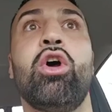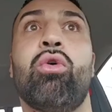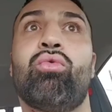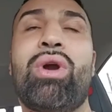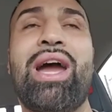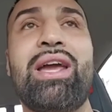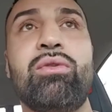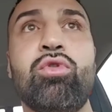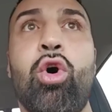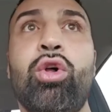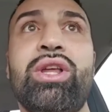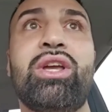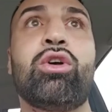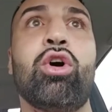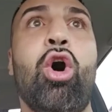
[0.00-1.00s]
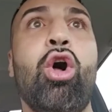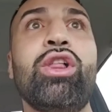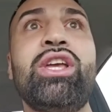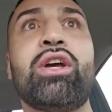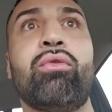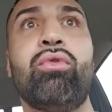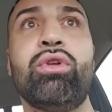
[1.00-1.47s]
Ryan, all
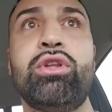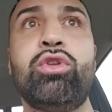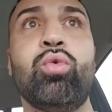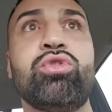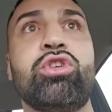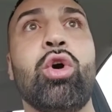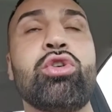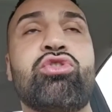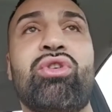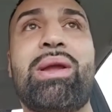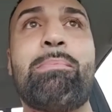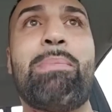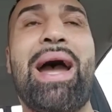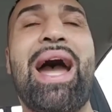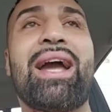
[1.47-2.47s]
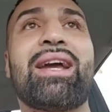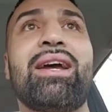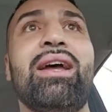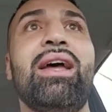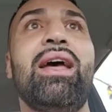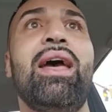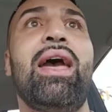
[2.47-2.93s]
he could really do was go straight back,
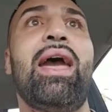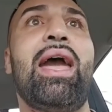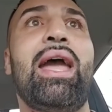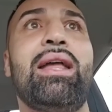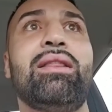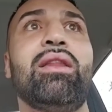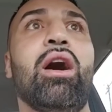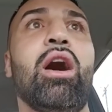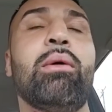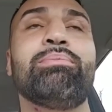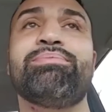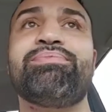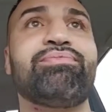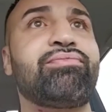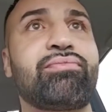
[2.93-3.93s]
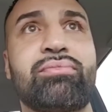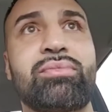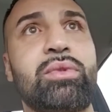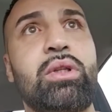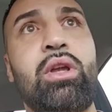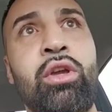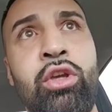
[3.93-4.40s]
and
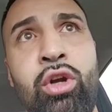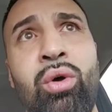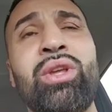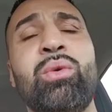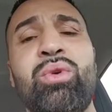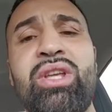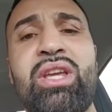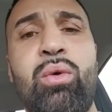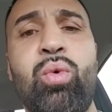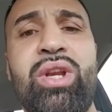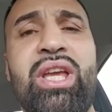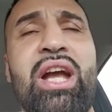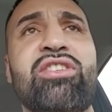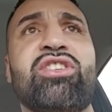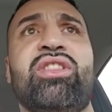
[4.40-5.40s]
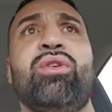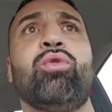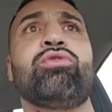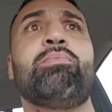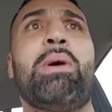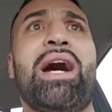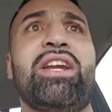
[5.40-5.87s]
you know, he would catch
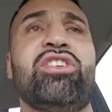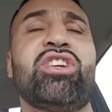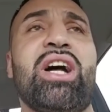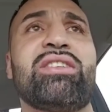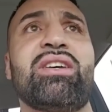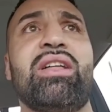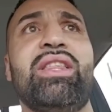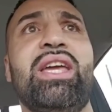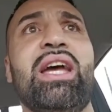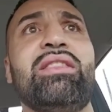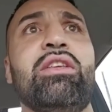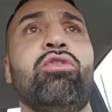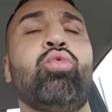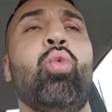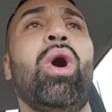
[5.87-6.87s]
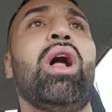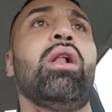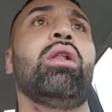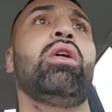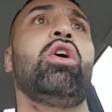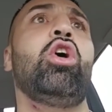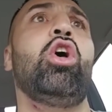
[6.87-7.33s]
those body shots on the end as
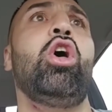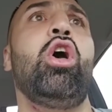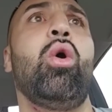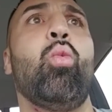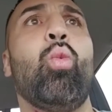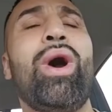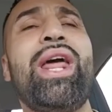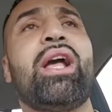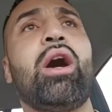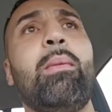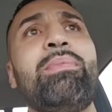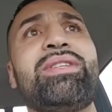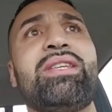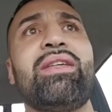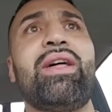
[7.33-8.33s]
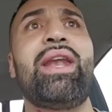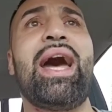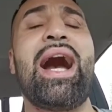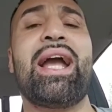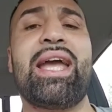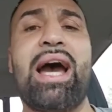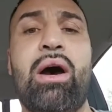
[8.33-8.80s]
well. When it comes to the
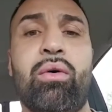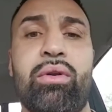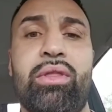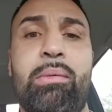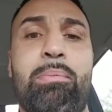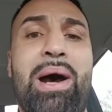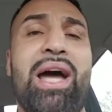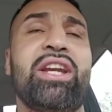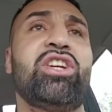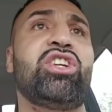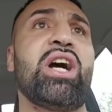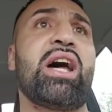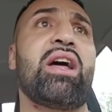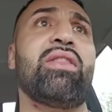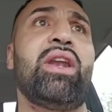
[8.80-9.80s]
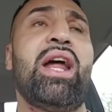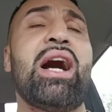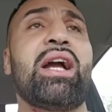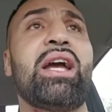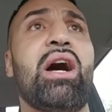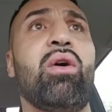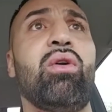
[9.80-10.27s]
knockout, the body shot on the
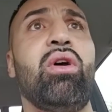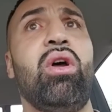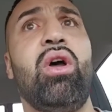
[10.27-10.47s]
knockout,